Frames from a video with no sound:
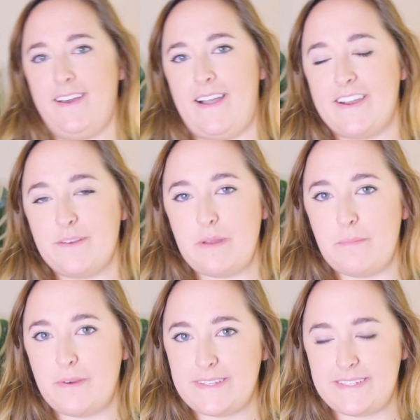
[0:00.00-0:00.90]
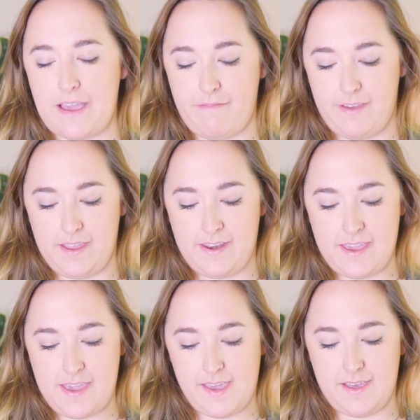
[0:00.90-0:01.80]
item number 7
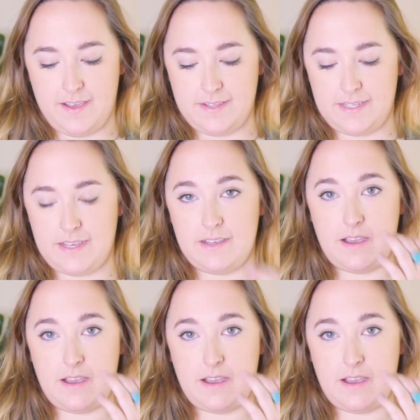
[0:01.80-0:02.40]
is